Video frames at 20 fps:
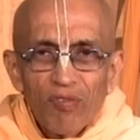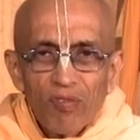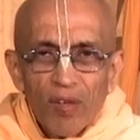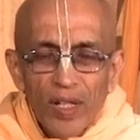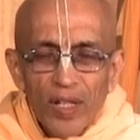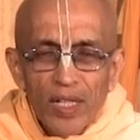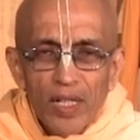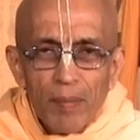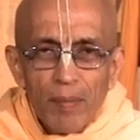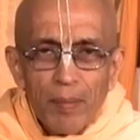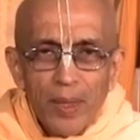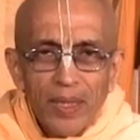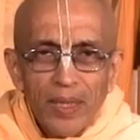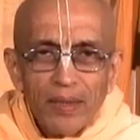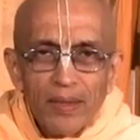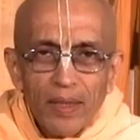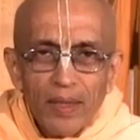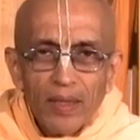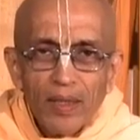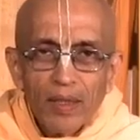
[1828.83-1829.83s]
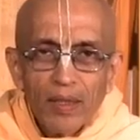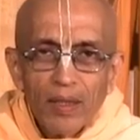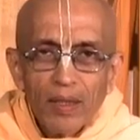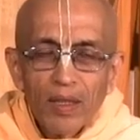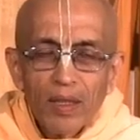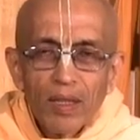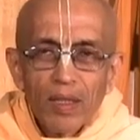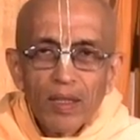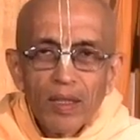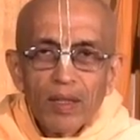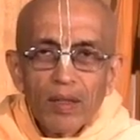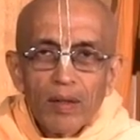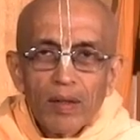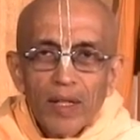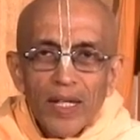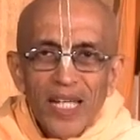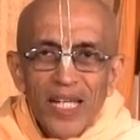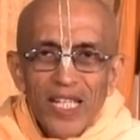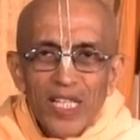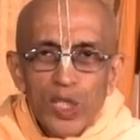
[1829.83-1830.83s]
fundamental
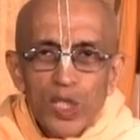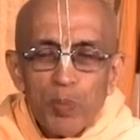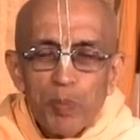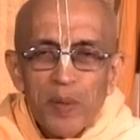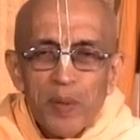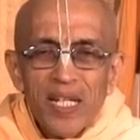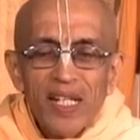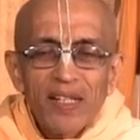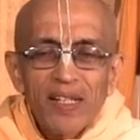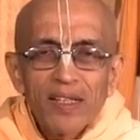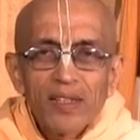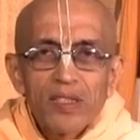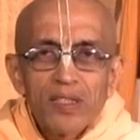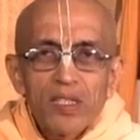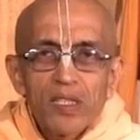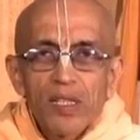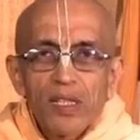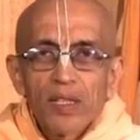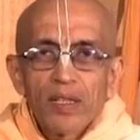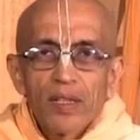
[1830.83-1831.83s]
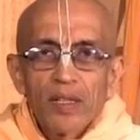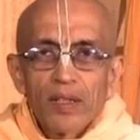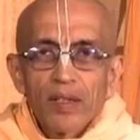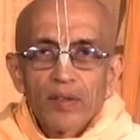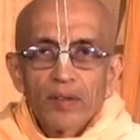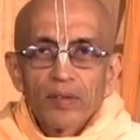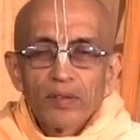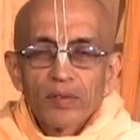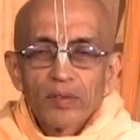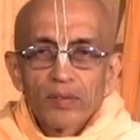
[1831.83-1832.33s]
experiencer.